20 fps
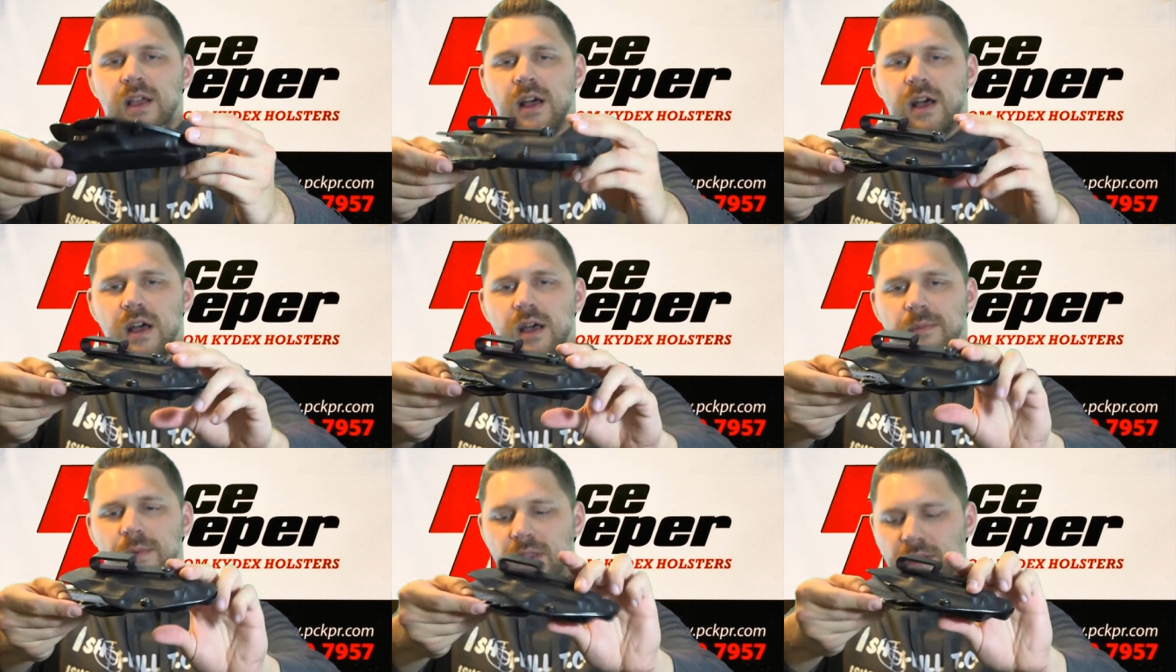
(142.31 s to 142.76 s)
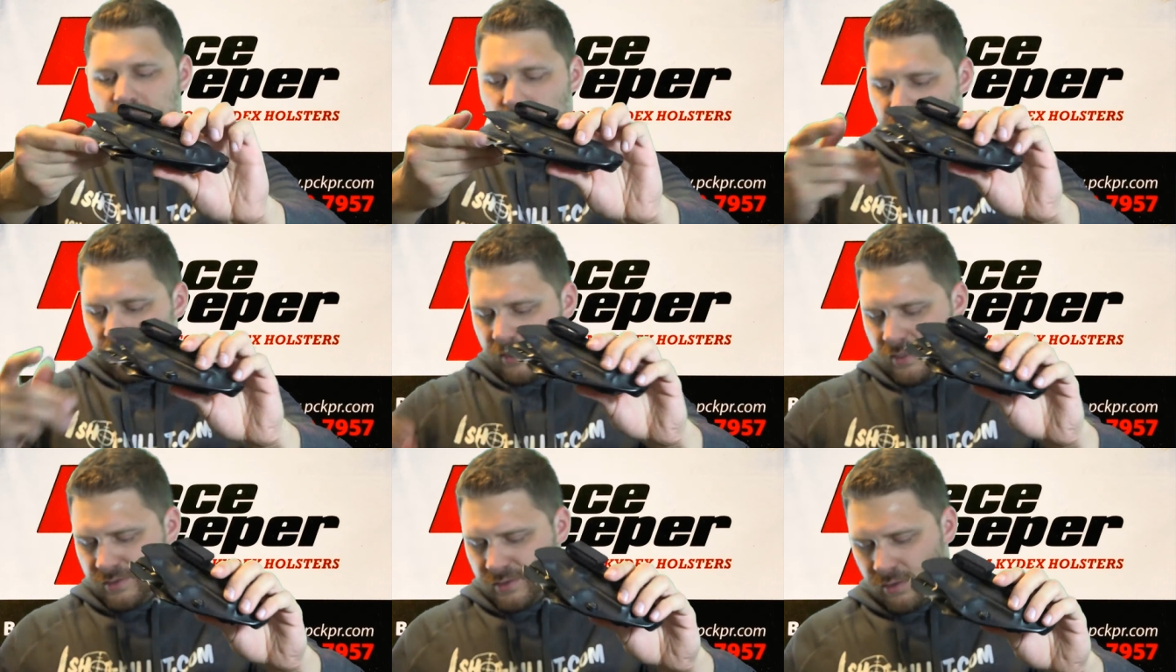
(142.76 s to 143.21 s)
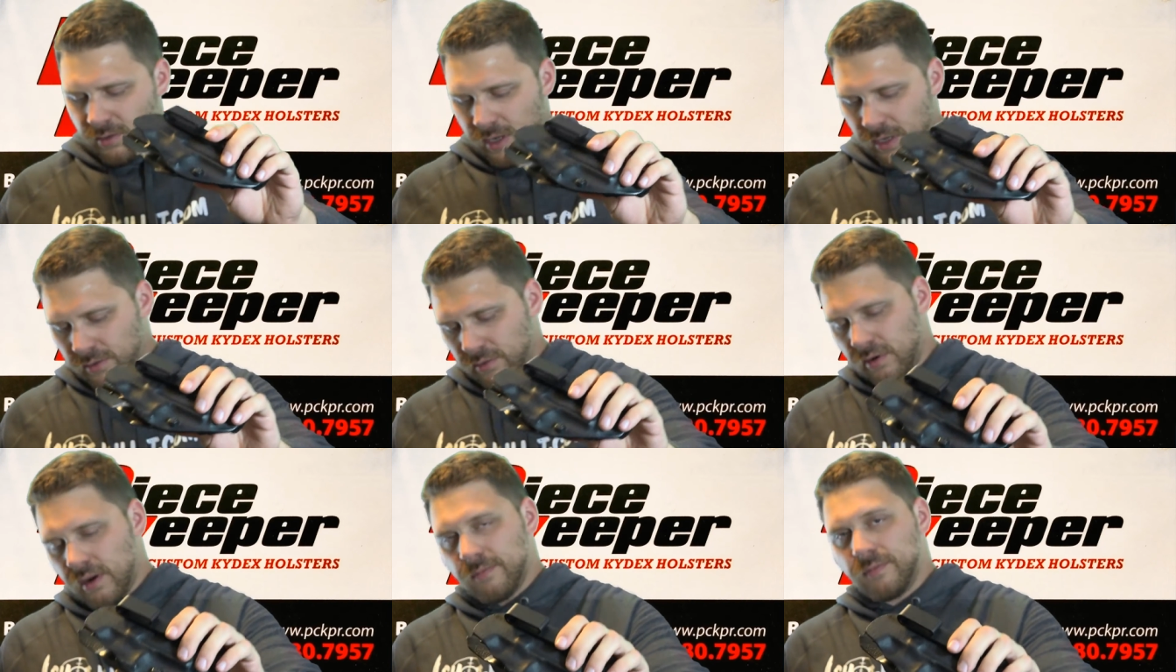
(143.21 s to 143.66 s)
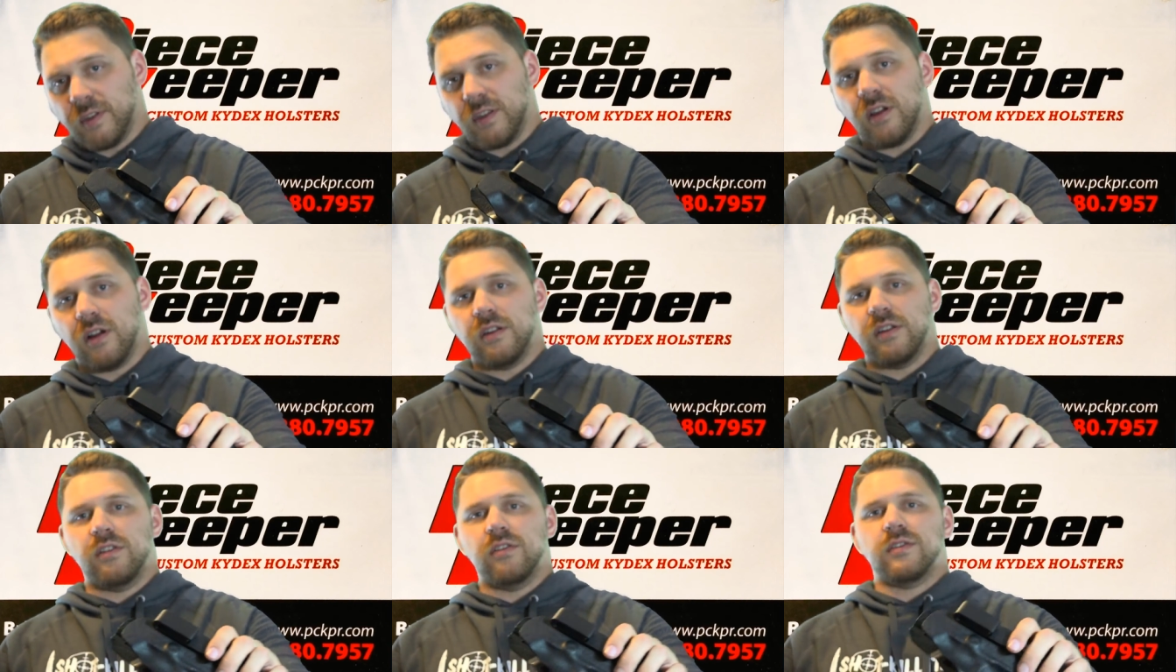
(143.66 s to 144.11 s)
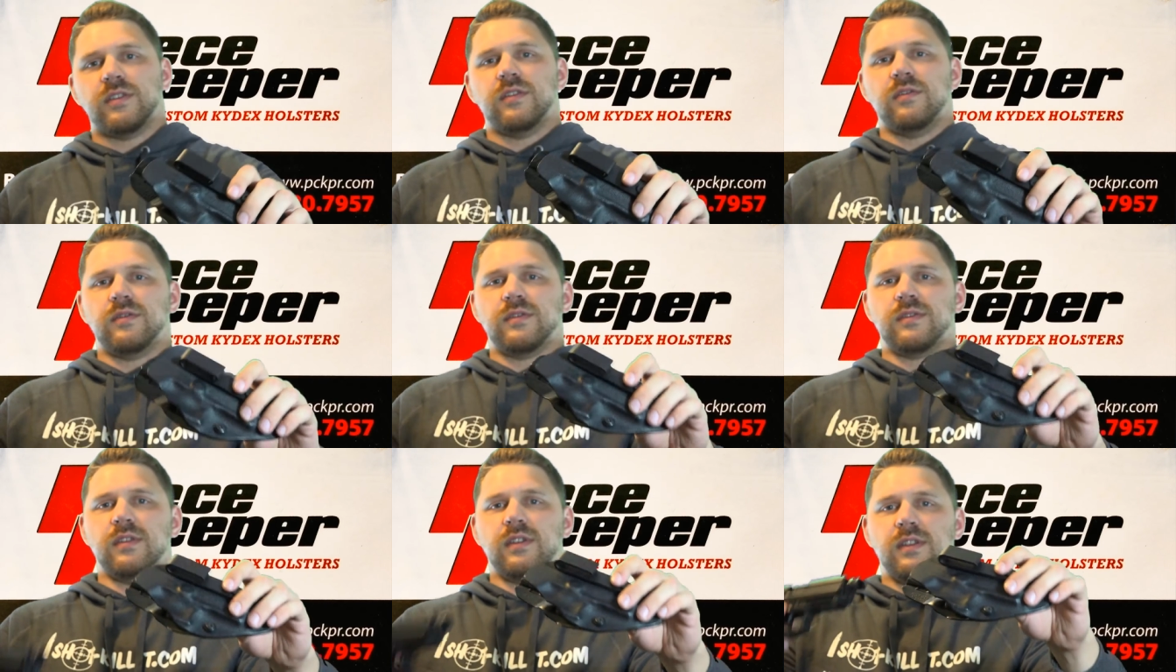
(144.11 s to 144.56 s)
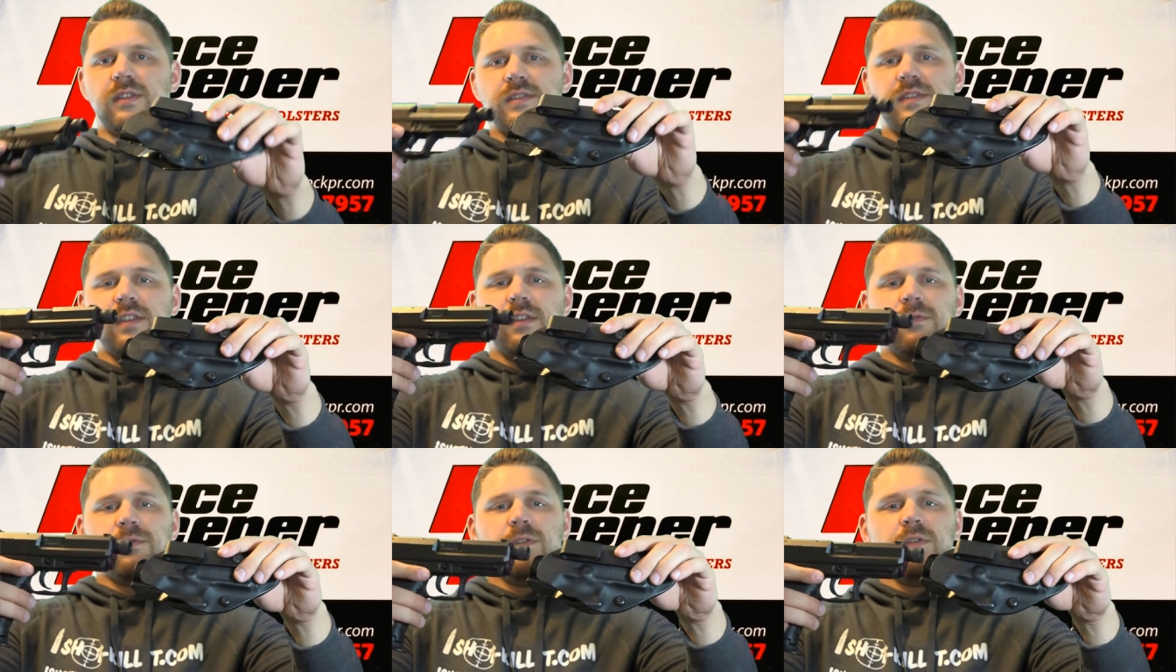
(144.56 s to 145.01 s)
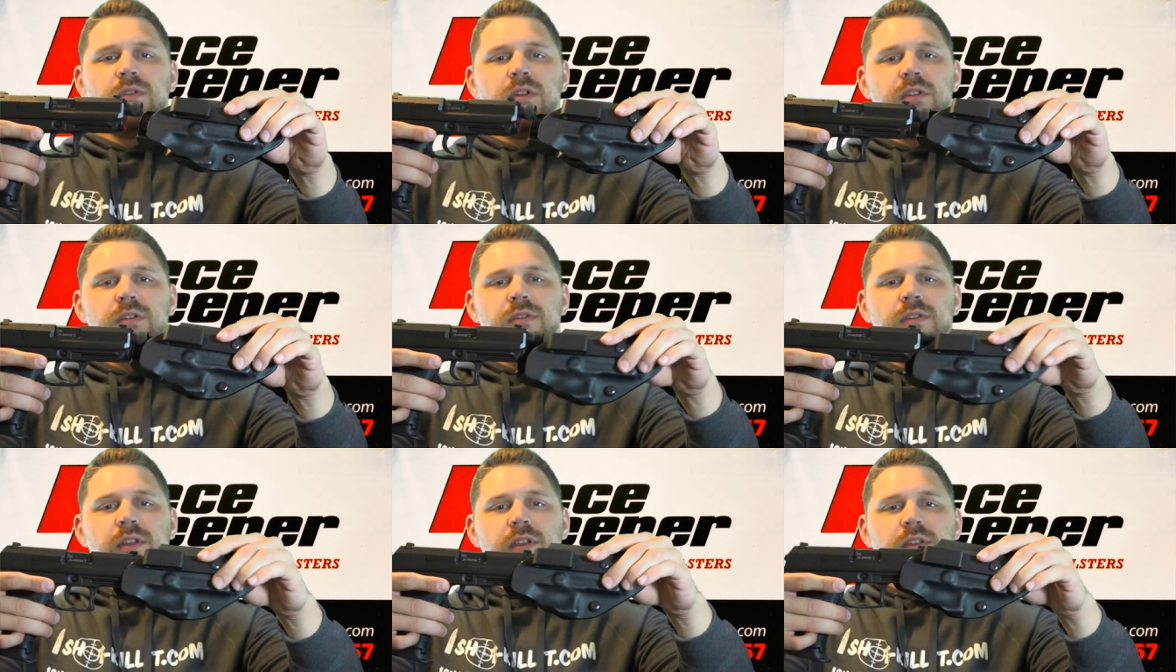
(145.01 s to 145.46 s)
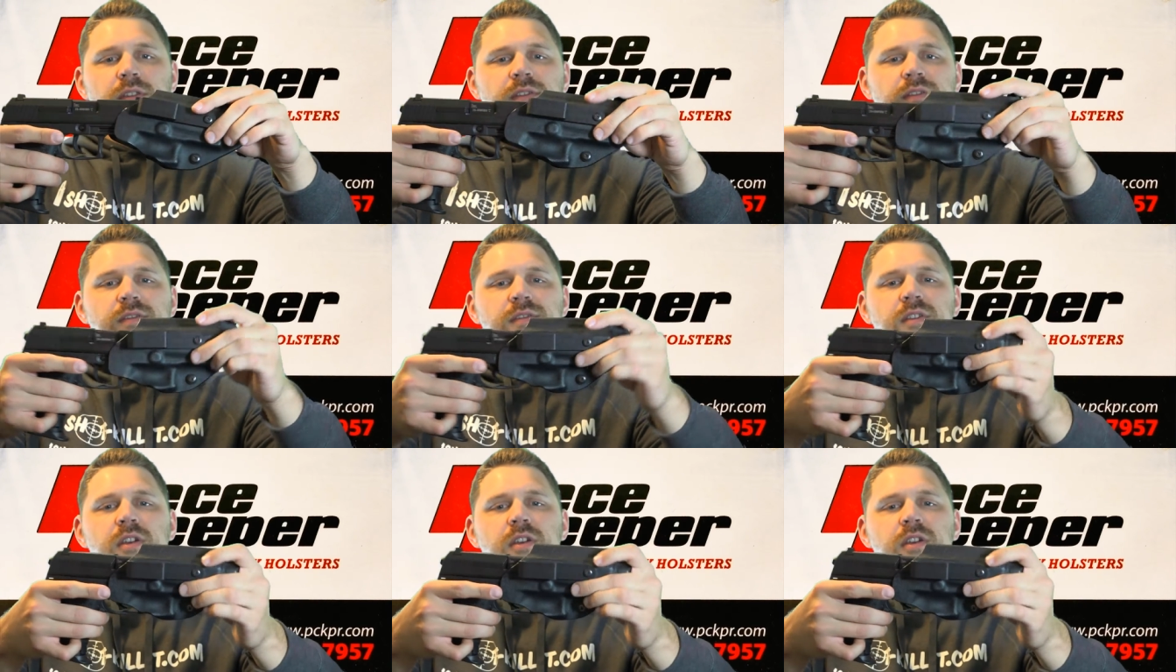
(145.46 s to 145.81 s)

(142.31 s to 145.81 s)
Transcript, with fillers: Um, and then let's go ahead and grab the gun here too so you can see a few other things.